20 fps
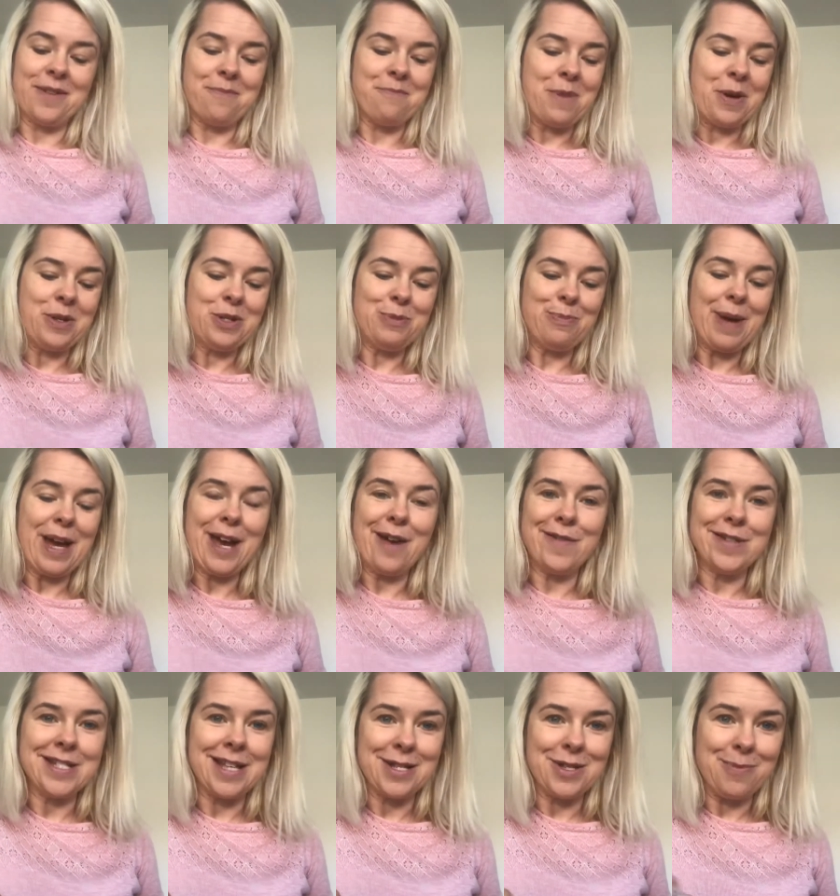Most
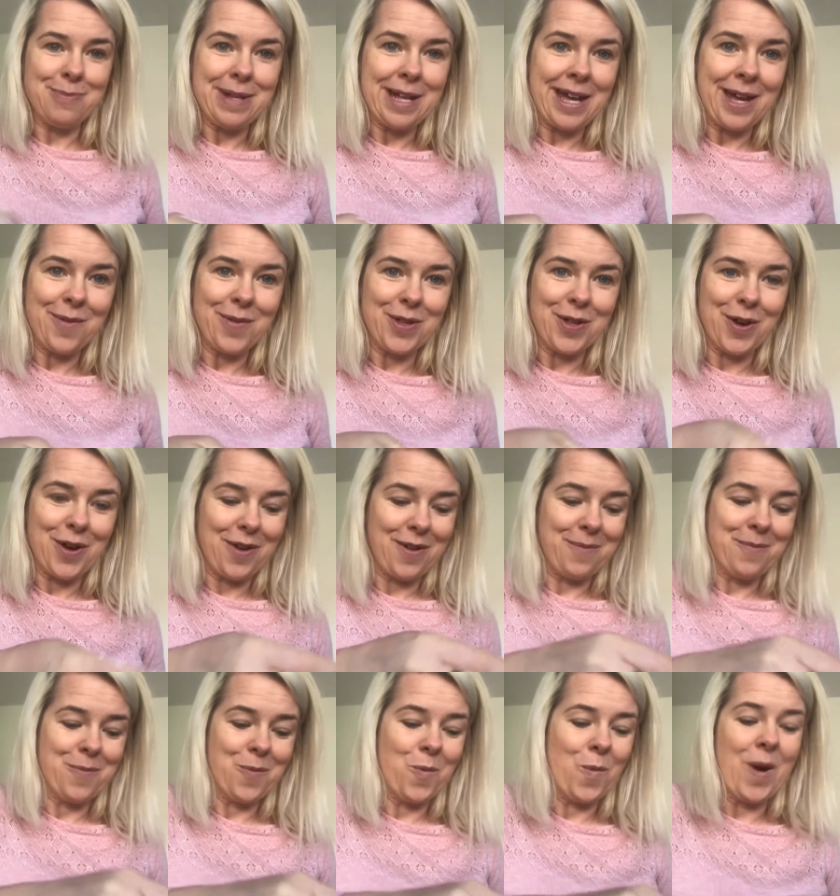parents end up playing with it
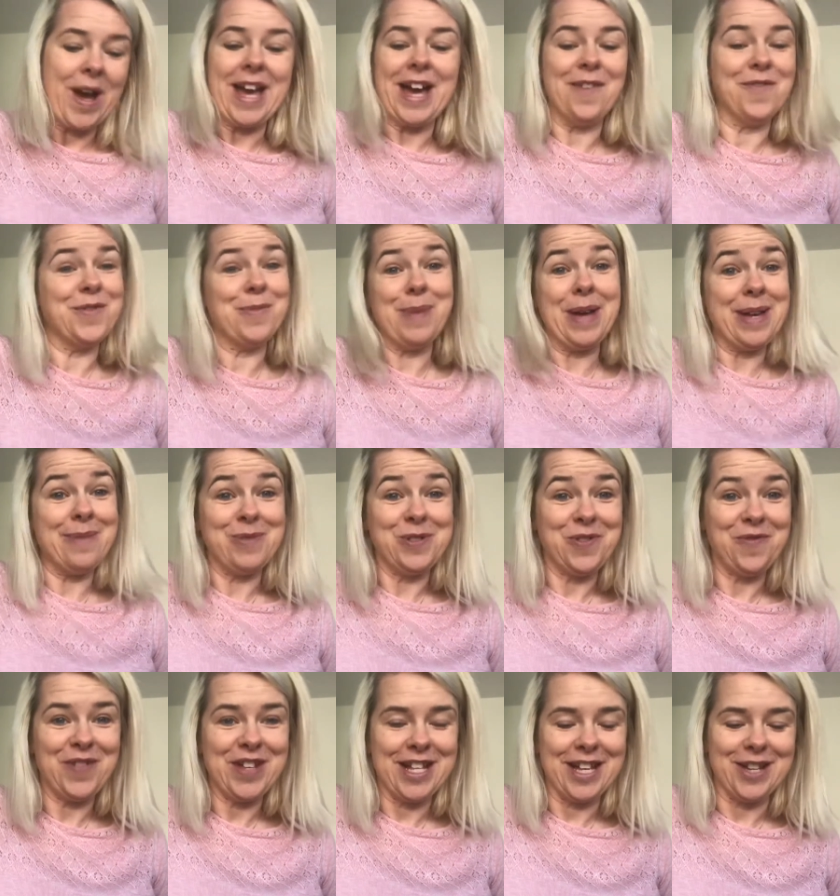way after
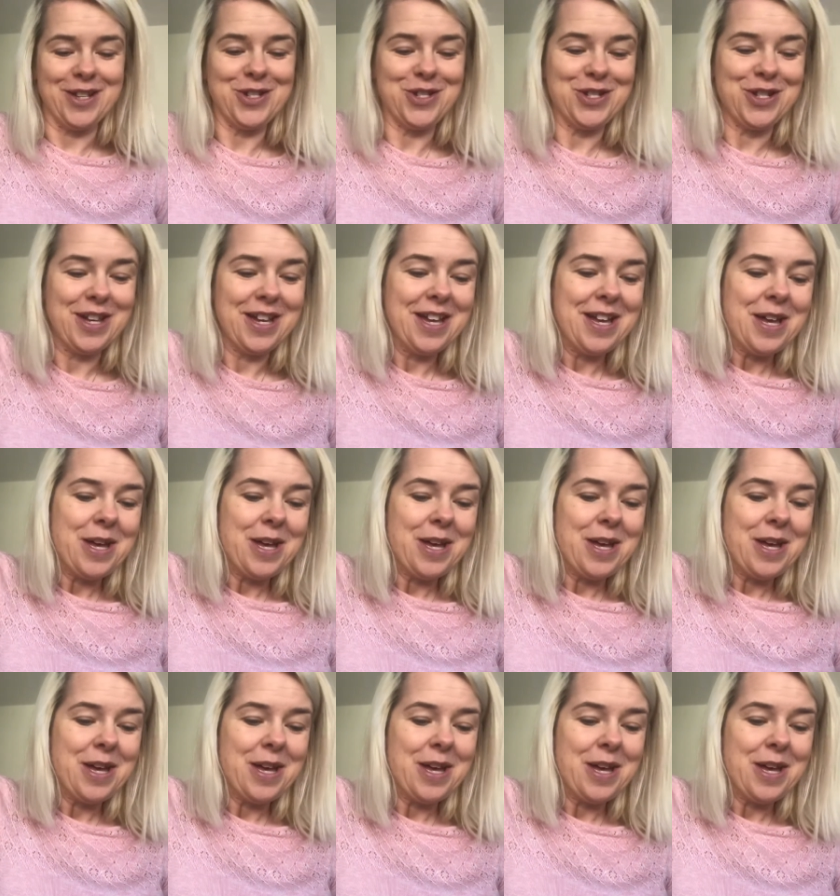baby's finished